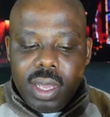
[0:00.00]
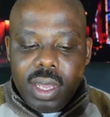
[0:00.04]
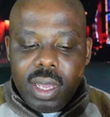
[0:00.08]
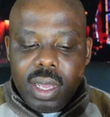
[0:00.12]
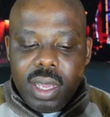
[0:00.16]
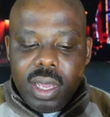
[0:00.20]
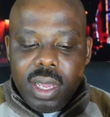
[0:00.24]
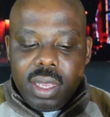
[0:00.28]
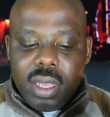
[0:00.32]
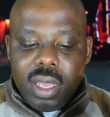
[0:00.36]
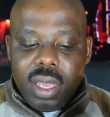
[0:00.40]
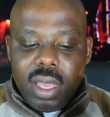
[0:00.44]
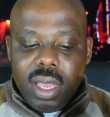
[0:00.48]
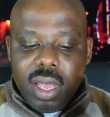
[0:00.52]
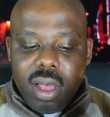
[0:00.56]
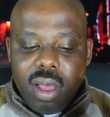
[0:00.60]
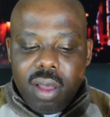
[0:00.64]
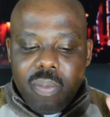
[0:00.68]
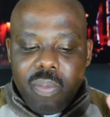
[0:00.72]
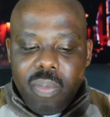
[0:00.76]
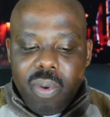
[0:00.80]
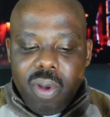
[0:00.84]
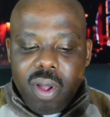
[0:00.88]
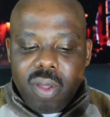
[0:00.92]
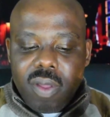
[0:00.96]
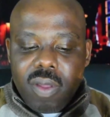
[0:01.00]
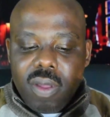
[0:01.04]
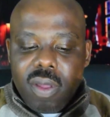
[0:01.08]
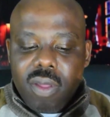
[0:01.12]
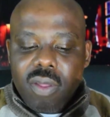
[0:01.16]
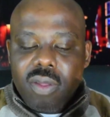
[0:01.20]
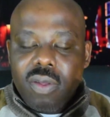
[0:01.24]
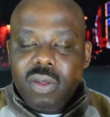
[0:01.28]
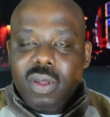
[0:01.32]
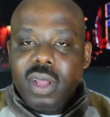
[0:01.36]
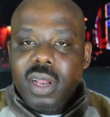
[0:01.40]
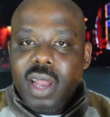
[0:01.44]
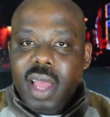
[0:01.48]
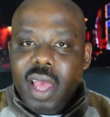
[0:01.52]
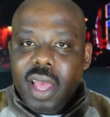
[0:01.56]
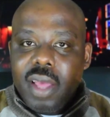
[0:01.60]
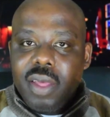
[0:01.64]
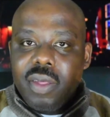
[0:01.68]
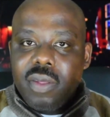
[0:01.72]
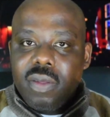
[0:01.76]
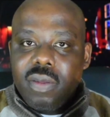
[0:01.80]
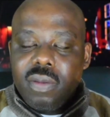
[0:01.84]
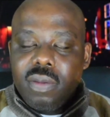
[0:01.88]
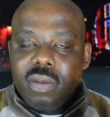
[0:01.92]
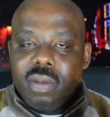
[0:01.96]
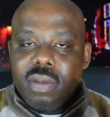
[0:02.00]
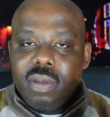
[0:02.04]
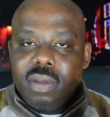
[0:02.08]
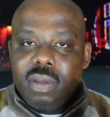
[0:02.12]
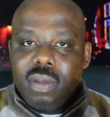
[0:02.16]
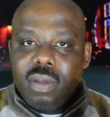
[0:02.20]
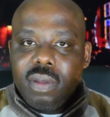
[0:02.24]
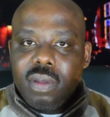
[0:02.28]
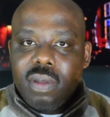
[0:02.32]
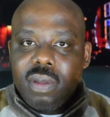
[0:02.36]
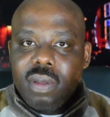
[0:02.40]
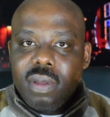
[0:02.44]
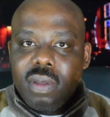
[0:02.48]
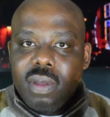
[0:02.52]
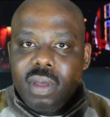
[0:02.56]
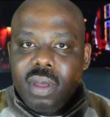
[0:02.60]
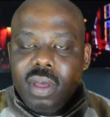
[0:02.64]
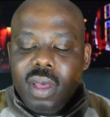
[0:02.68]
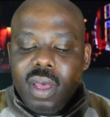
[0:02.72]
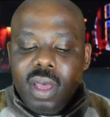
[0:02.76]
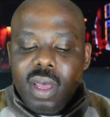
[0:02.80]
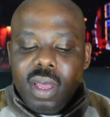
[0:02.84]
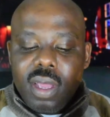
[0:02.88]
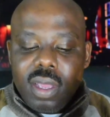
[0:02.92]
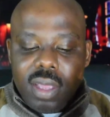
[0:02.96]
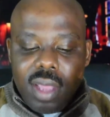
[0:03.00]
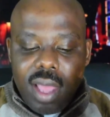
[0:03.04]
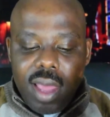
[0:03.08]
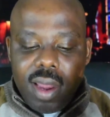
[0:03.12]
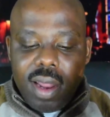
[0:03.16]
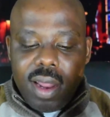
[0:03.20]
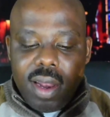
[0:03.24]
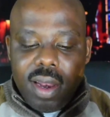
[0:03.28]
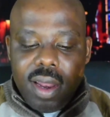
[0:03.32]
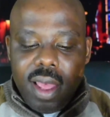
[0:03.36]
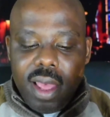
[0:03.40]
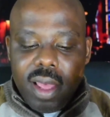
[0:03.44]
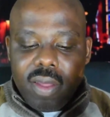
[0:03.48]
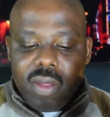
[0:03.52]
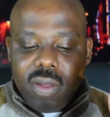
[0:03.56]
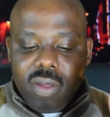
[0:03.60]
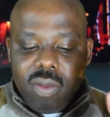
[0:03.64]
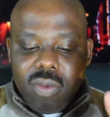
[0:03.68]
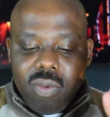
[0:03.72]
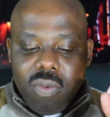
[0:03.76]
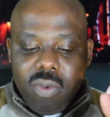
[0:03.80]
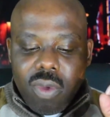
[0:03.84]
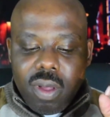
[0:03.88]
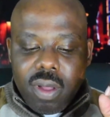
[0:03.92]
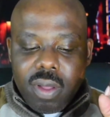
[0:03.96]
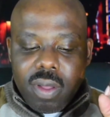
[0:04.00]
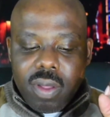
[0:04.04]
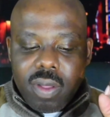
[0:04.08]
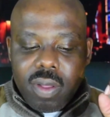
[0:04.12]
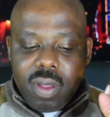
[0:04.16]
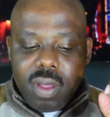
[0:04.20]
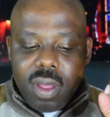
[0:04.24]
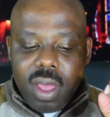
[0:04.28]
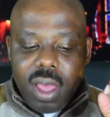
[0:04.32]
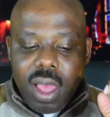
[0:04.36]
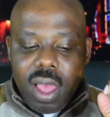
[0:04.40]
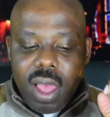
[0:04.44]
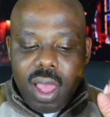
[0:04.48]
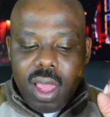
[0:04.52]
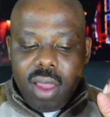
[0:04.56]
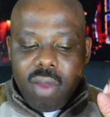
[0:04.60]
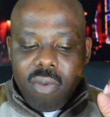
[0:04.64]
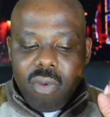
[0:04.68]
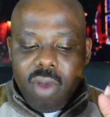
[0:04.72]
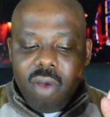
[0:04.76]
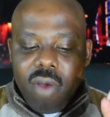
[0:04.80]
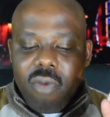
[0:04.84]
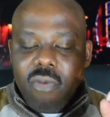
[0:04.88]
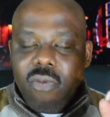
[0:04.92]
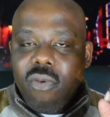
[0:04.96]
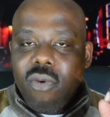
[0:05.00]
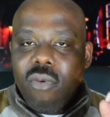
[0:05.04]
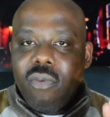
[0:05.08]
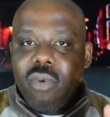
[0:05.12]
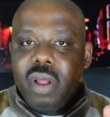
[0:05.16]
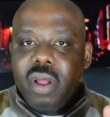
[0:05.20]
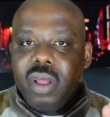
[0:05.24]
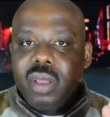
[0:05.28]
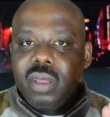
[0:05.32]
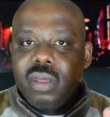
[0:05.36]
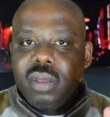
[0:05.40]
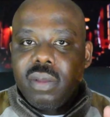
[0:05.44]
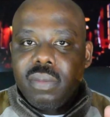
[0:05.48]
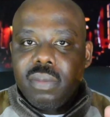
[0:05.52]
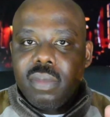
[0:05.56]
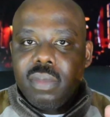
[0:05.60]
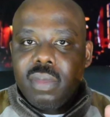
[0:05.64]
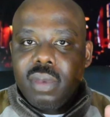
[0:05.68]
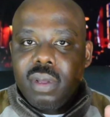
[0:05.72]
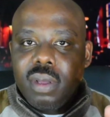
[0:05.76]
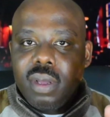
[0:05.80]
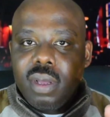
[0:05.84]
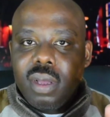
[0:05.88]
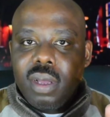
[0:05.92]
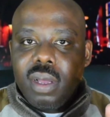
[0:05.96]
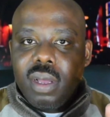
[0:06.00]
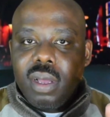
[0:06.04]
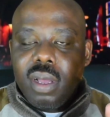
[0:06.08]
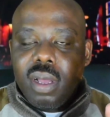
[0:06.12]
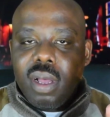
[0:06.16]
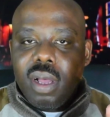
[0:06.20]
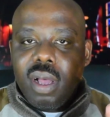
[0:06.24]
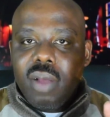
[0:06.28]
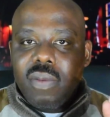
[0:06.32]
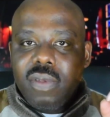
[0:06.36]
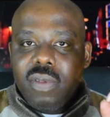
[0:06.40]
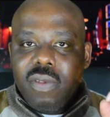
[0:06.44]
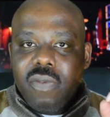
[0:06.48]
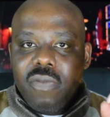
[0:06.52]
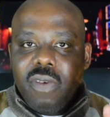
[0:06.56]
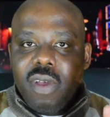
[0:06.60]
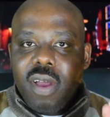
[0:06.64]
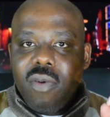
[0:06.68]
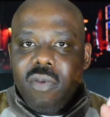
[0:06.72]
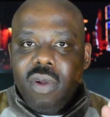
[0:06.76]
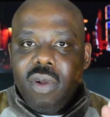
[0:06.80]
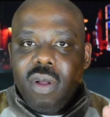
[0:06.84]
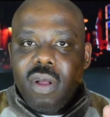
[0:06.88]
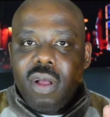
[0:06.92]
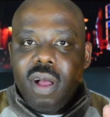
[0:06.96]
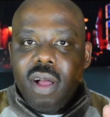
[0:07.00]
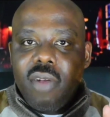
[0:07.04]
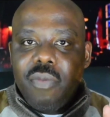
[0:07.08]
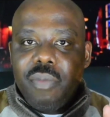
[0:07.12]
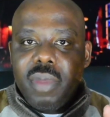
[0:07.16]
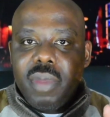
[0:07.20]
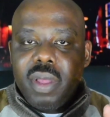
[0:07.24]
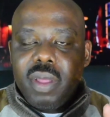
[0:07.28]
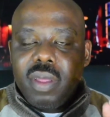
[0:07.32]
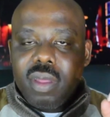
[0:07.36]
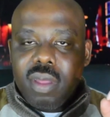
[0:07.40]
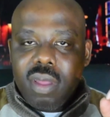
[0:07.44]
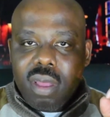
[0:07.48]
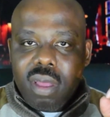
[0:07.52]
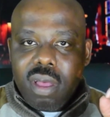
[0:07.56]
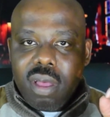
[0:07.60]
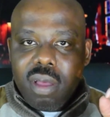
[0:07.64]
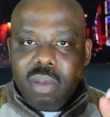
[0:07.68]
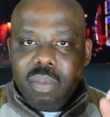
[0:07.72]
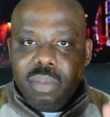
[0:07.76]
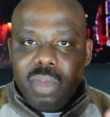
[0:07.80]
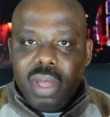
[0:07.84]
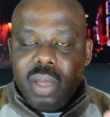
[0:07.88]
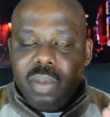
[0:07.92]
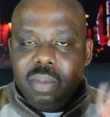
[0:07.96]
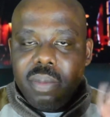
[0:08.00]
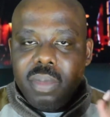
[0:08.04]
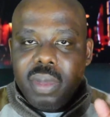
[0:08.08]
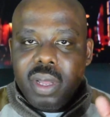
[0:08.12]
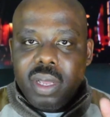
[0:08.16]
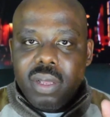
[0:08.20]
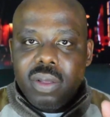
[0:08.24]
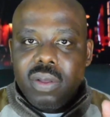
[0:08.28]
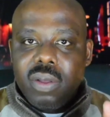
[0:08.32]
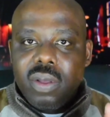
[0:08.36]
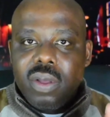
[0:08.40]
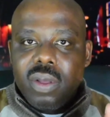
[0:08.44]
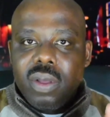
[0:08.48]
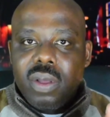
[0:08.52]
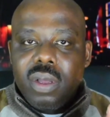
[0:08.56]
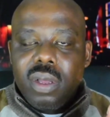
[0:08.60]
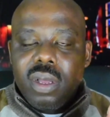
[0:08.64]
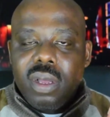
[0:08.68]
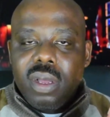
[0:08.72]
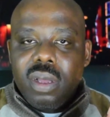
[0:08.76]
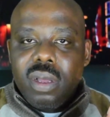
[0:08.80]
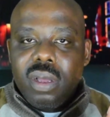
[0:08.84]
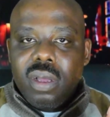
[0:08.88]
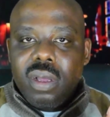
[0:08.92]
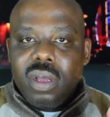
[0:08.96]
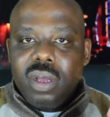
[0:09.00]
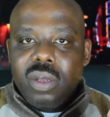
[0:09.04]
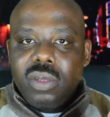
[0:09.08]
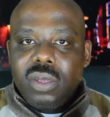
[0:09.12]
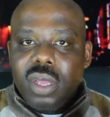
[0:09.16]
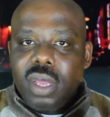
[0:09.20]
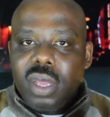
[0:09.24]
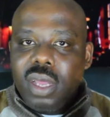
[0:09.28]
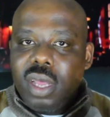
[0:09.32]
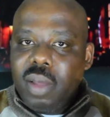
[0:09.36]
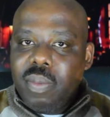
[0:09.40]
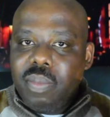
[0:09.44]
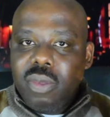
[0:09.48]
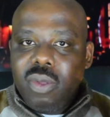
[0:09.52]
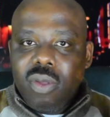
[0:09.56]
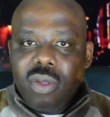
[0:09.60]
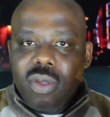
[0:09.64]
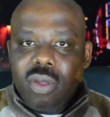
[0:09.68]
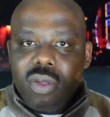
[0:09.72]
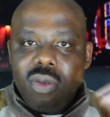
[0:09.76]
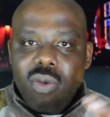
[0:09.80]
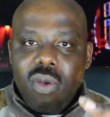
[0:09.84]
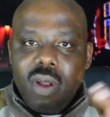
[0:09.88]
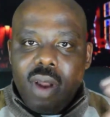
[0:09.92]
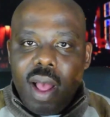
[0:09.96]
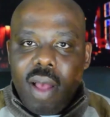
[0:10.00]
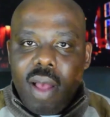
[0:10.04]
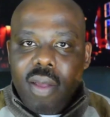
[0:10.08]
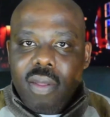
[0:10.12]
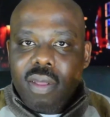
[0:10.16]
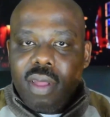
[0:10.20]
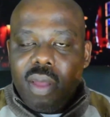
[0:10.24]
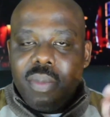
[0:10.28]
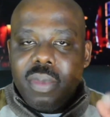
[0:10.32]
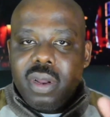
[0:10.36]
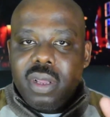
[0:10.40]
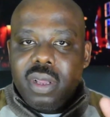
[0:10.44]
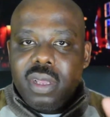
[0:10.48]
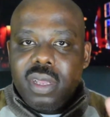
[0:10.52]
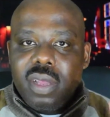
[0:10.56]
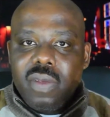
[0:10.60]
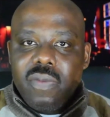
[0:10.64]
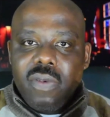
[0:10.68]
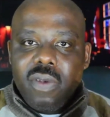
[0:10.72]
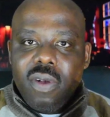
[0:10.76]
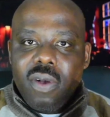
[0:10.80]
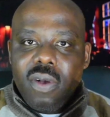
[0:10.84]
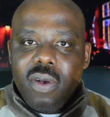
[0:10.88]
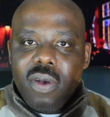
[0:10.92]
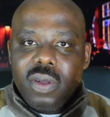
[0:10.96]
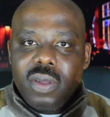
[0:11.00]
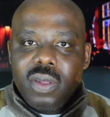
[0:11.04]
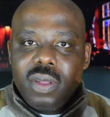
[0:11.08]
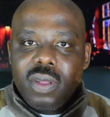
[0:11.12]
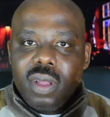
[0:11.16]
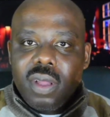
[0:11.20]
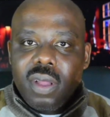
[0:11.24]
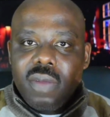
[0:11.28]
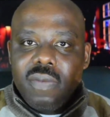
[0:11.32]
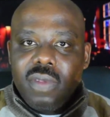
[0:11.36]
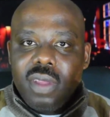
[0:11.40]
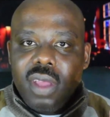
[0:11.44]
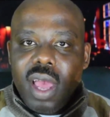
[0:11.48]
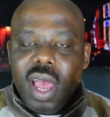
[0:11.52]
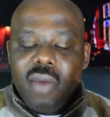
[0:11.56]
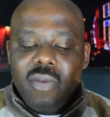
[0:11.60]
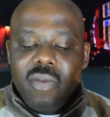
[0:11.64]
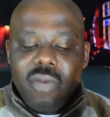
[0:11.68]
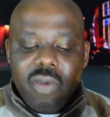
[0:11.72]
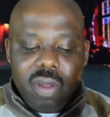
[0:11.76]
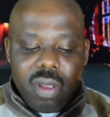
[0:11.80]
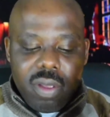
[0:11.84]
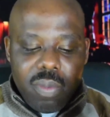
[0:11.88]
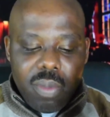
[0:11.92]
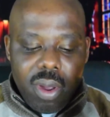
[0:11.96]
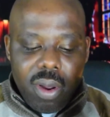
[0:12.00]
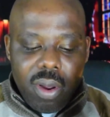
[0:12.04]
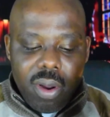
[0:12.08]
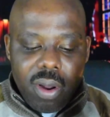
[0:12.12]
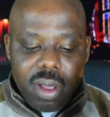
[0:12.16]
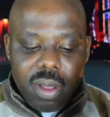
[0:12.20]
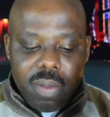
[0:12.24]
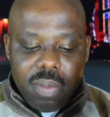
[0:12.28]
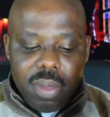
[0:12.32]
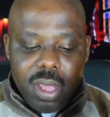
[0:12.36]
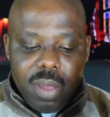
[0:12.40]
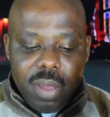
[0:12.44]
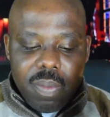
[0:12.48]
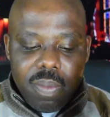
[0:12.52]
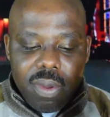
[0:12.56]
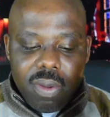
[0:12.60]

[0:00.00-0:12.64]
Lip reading: The presidential election. That election was a referendum of the federal government's commitment to help to sort out some of the difficulties of the African American people.